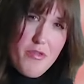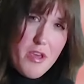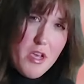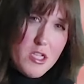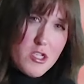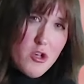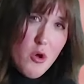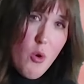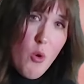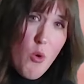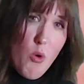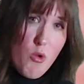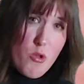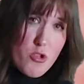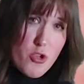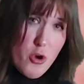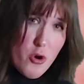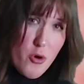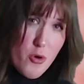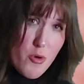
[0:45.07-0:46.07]
this
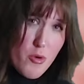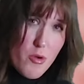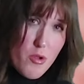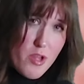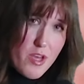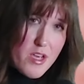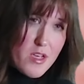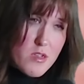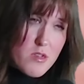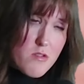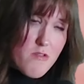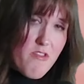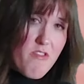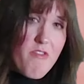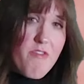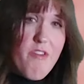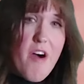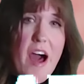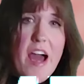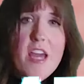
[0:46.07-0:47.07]
old girl is
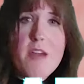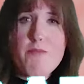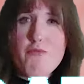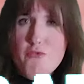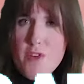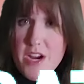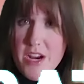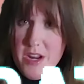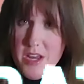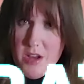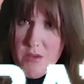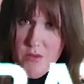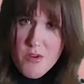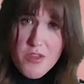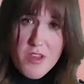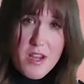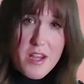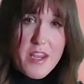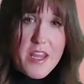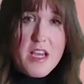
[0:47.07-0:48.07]
vibrating
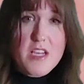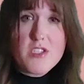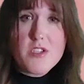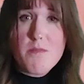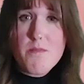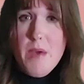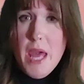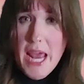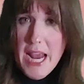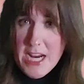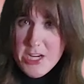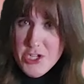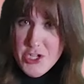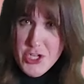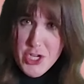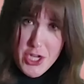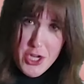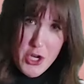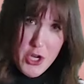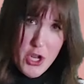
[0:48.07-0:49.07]
with
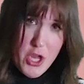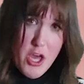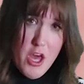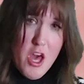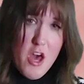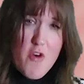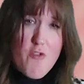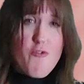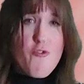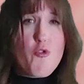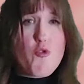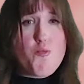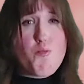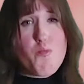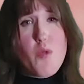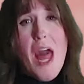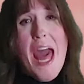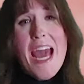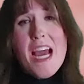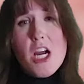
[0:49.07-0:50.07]
anticipation for
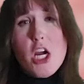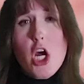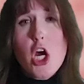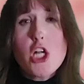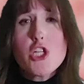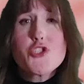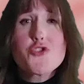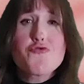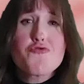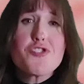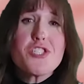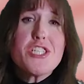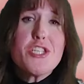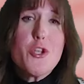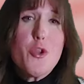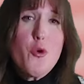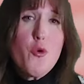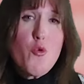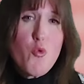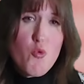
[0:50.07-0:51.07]
Black Country
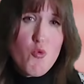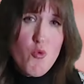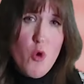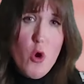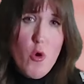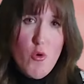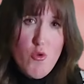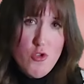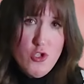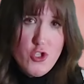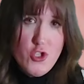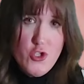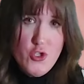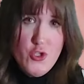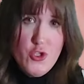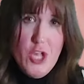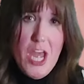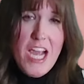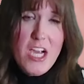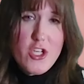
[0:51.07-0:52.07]
New Road's
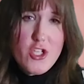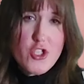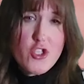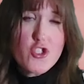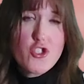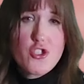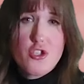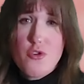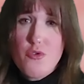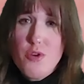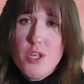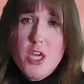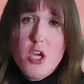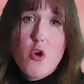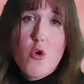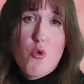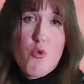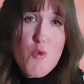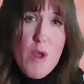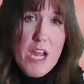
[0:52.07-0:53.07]
next
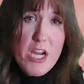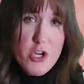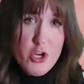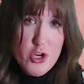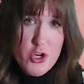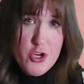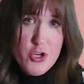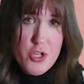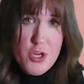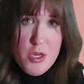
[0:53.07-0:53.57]
studio record.